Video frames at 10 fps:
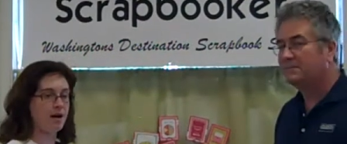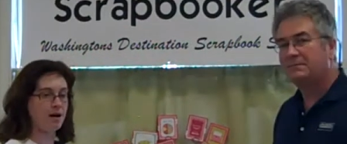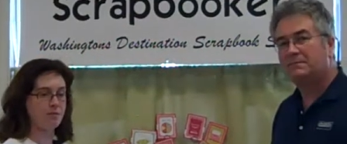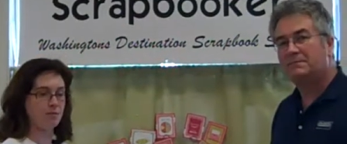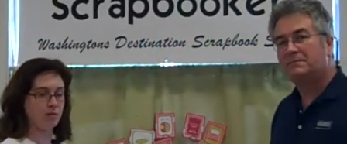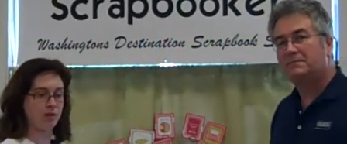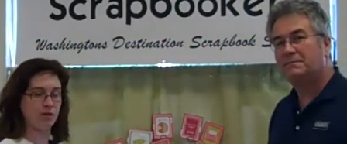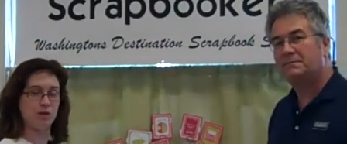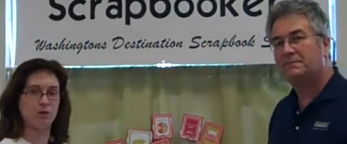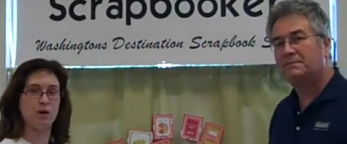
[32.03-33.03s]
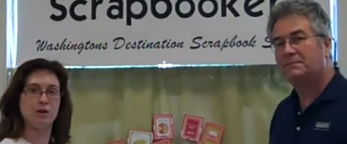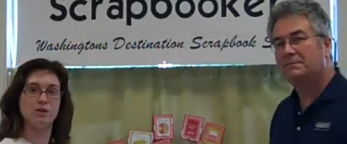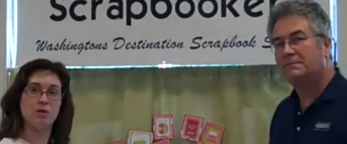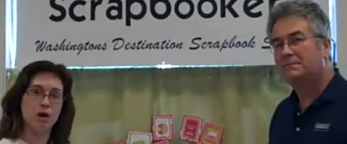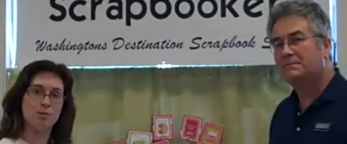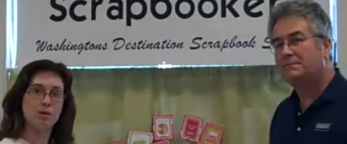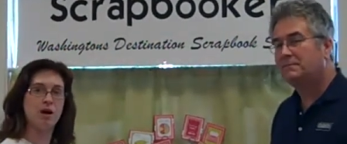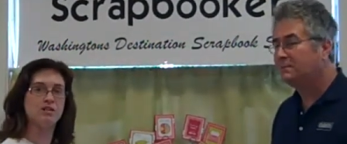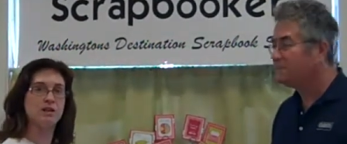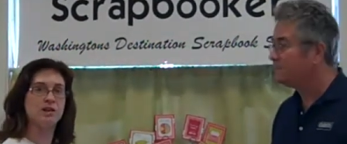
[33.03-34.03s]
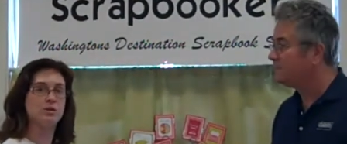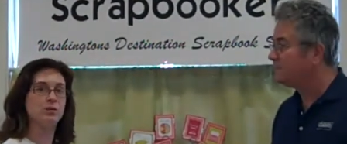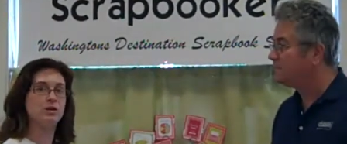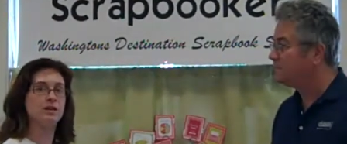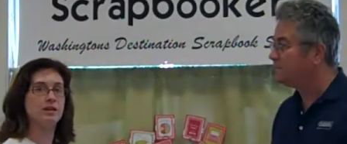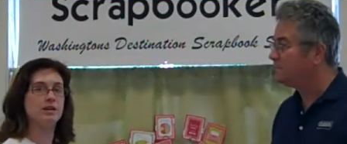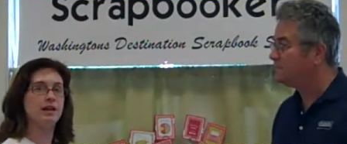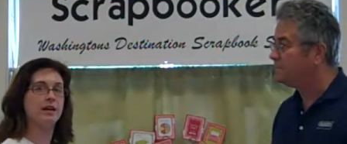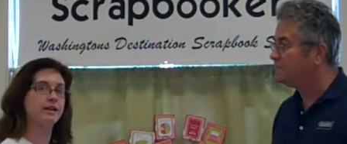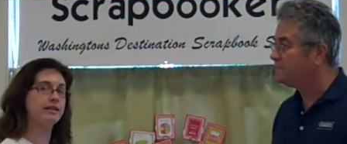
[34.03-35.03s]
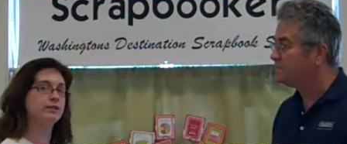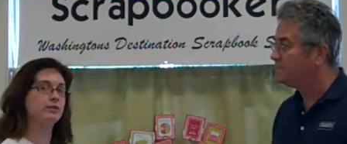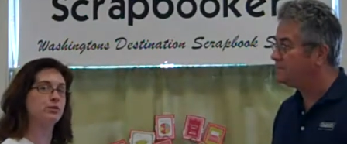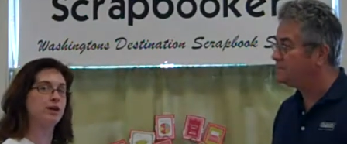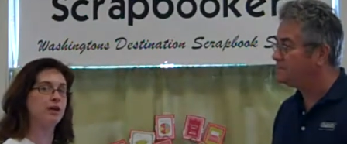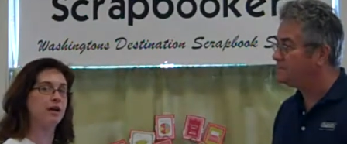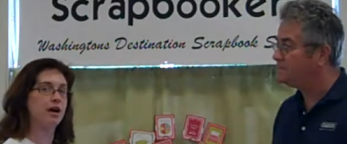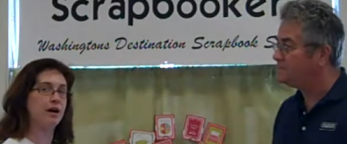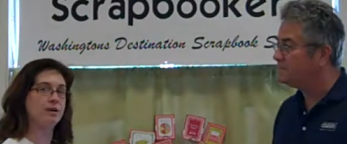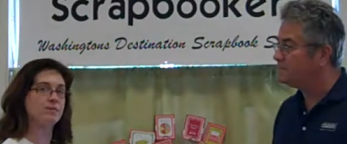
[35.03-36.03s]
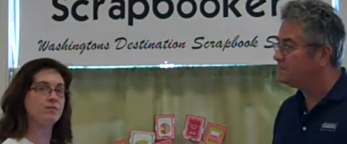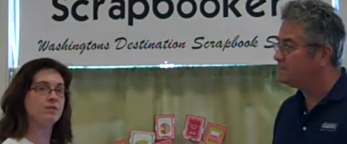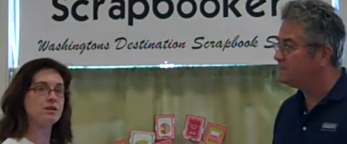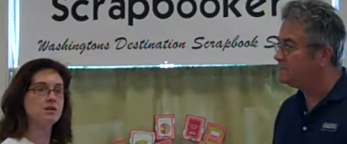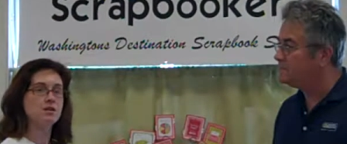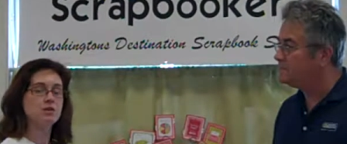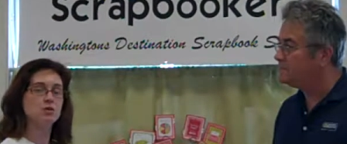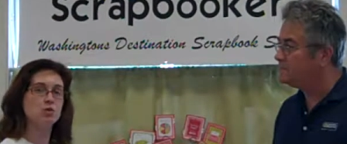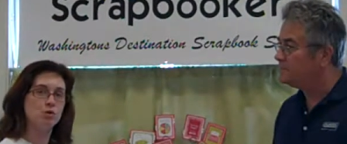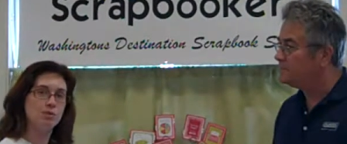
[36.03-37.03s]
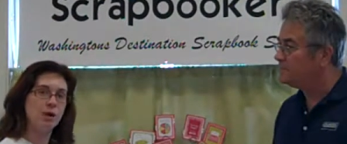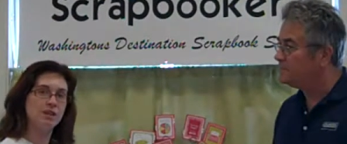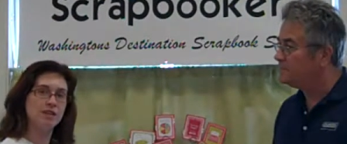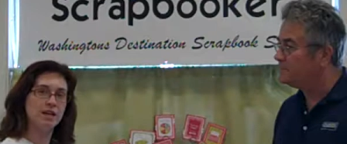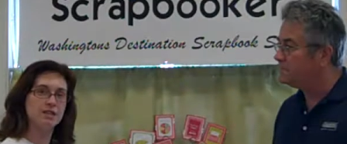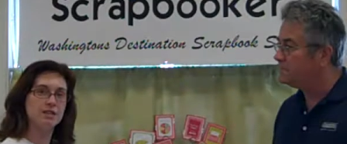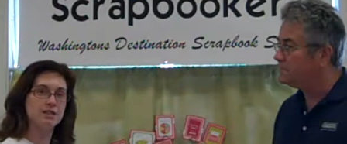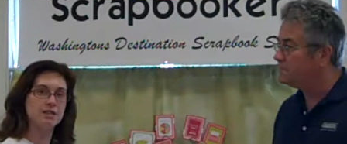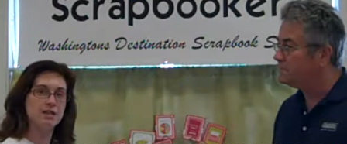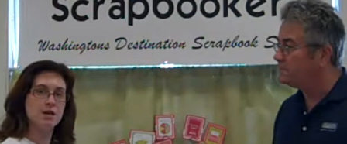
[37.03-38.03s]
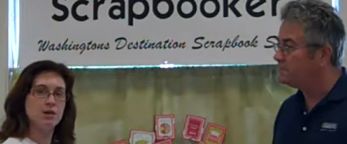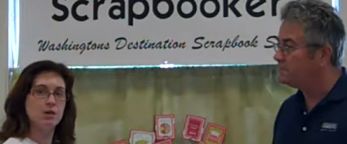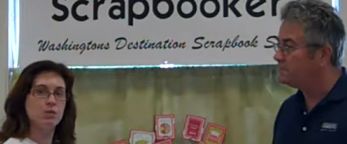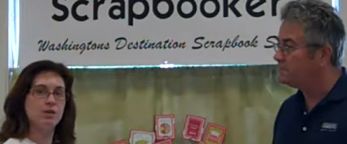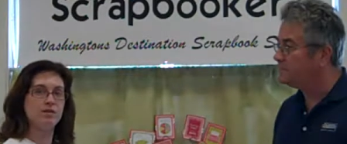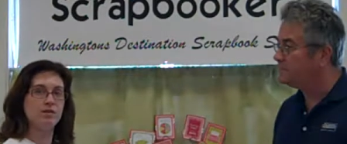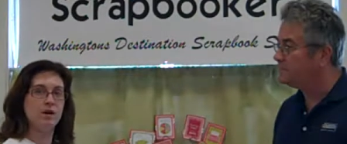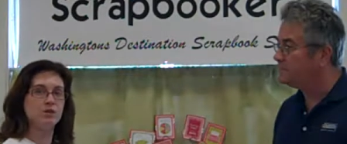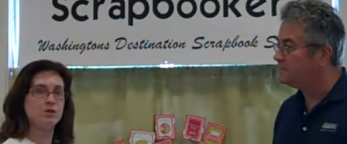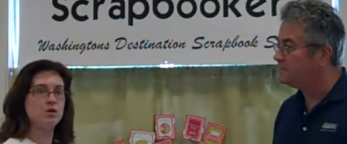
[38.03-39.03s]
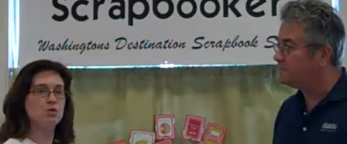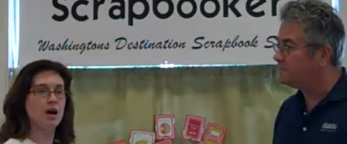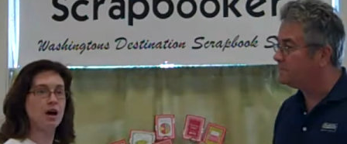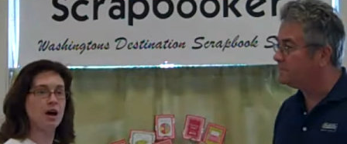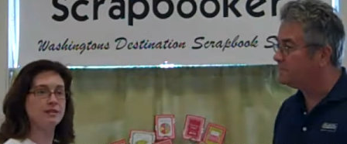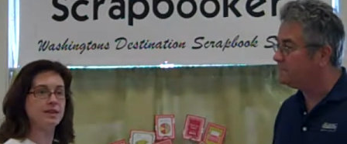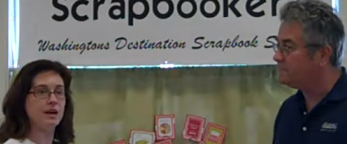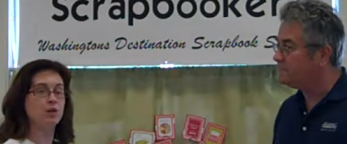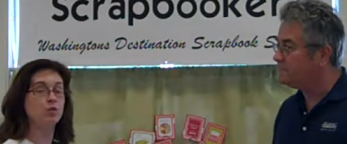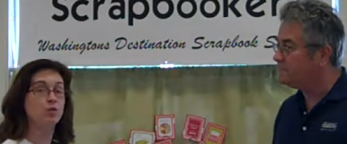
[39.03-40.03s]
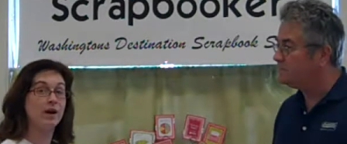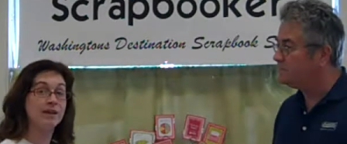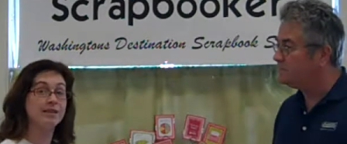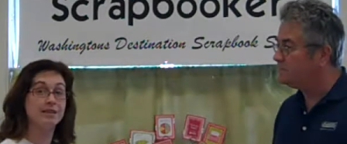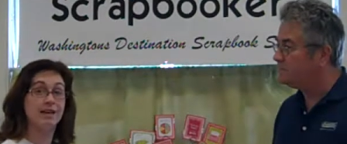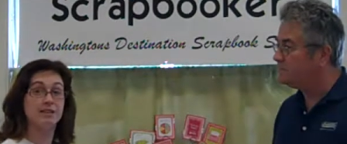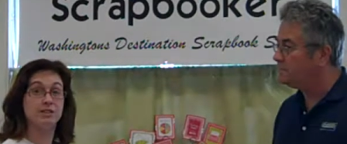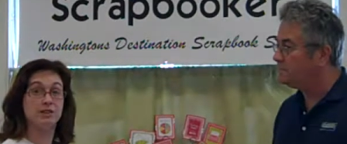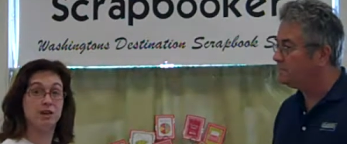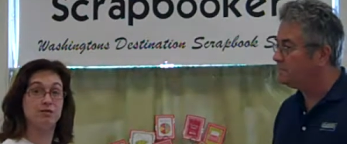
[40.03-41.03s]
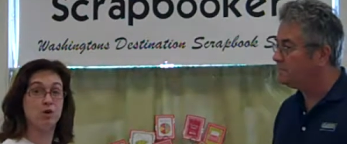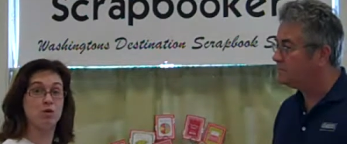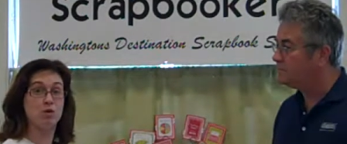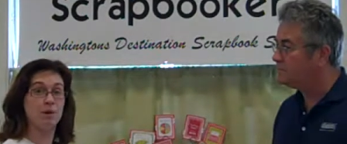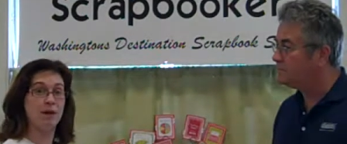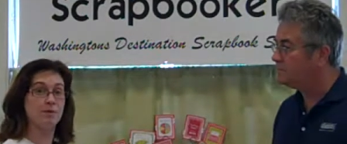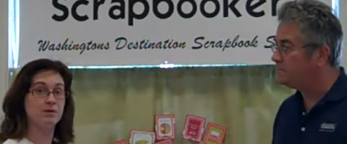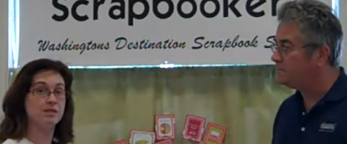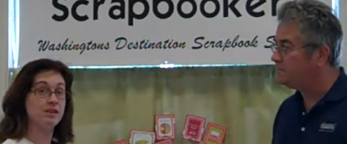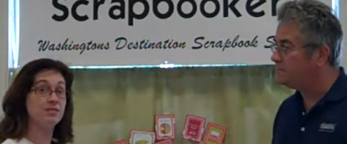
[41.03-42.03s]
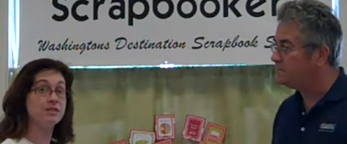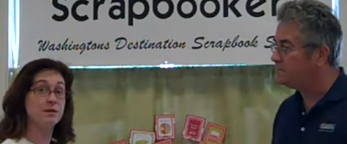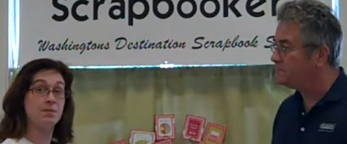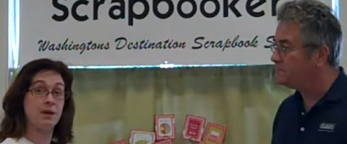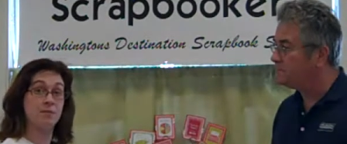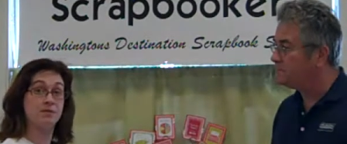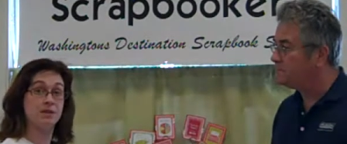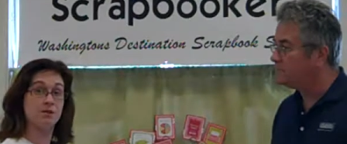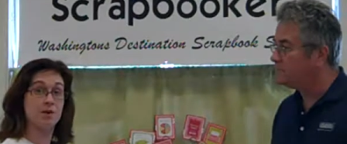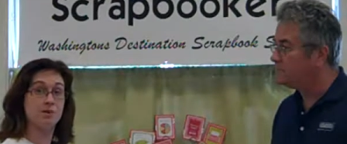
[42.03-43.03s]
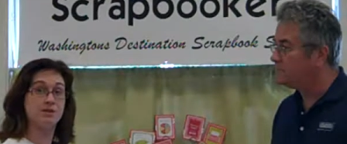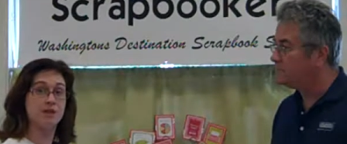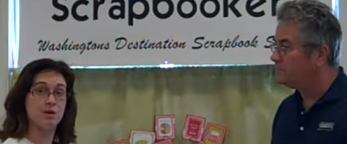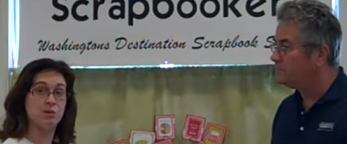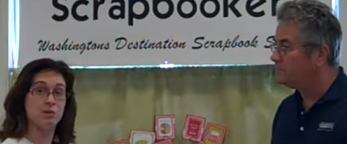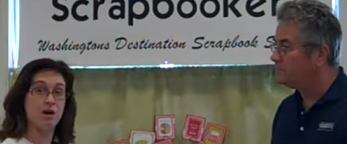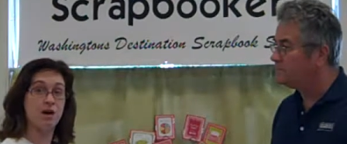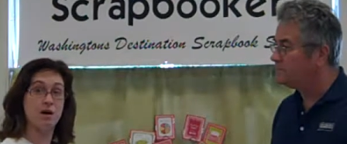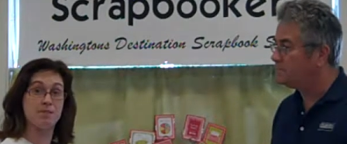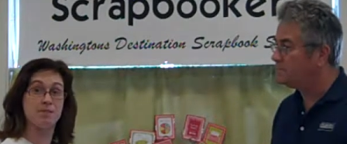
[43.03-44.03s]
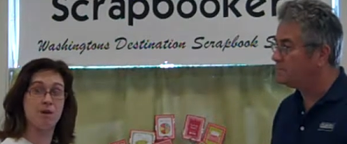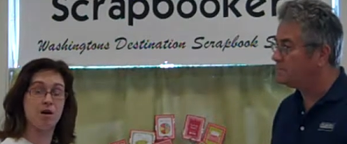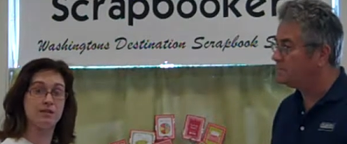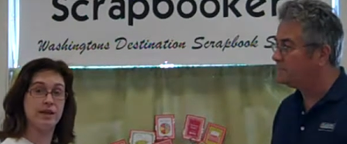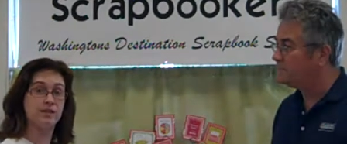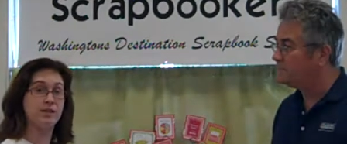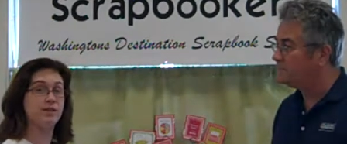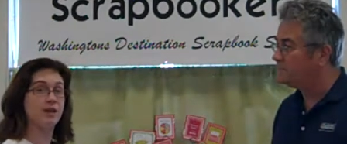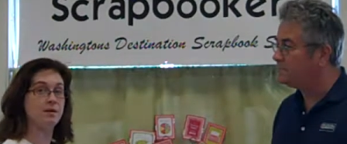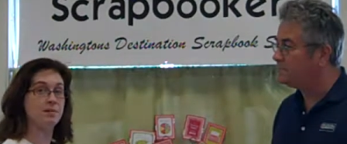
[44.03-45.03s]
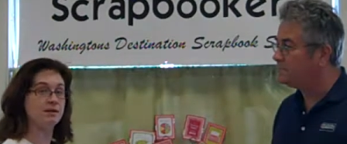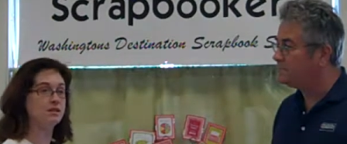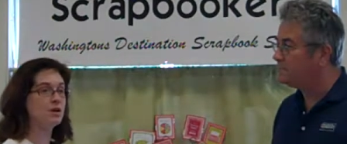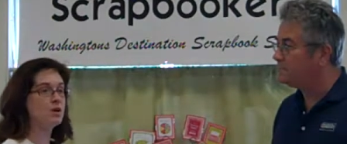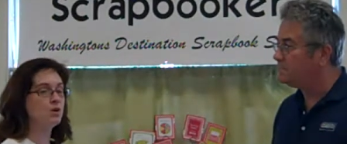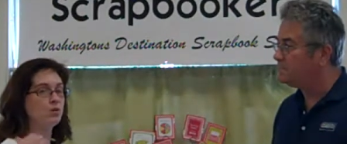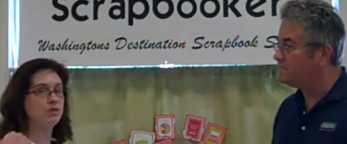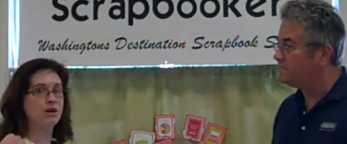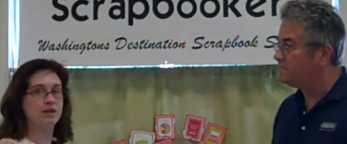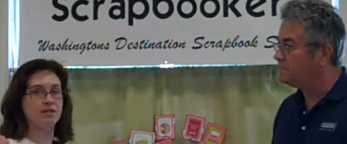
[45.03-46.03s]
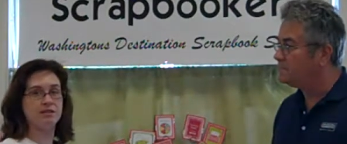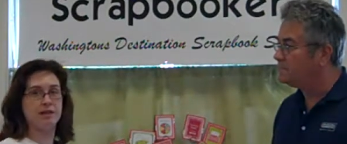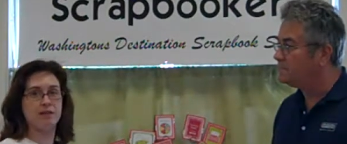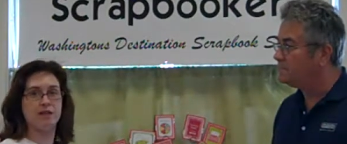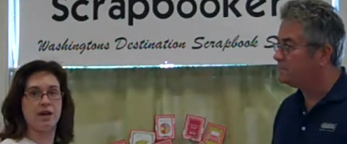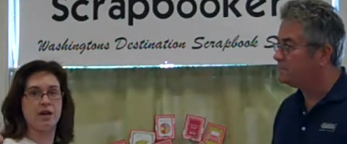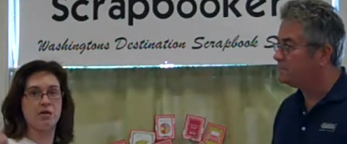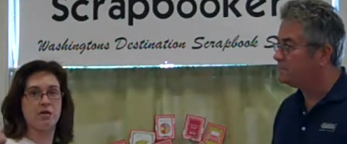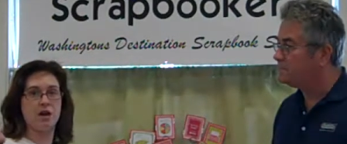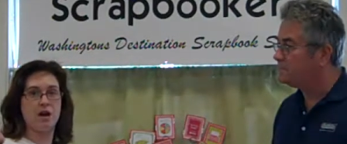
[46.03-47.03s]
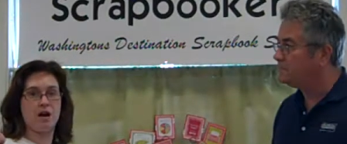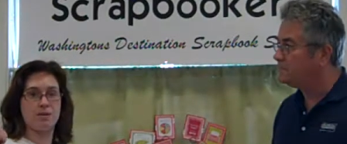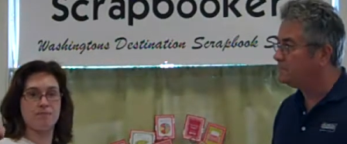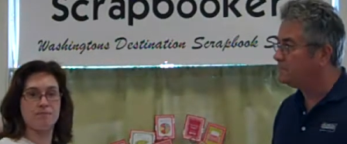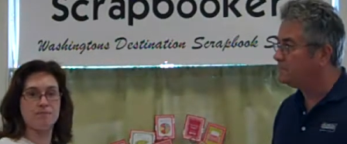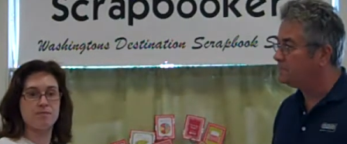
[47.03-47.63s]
Speaker 1: um, whether you want to do art projects. We get a lot of kids doing um, school projects. We've also got a great selection of local papers, even some papers that represent um, our town here in Edmonds. We've got the downtown, um,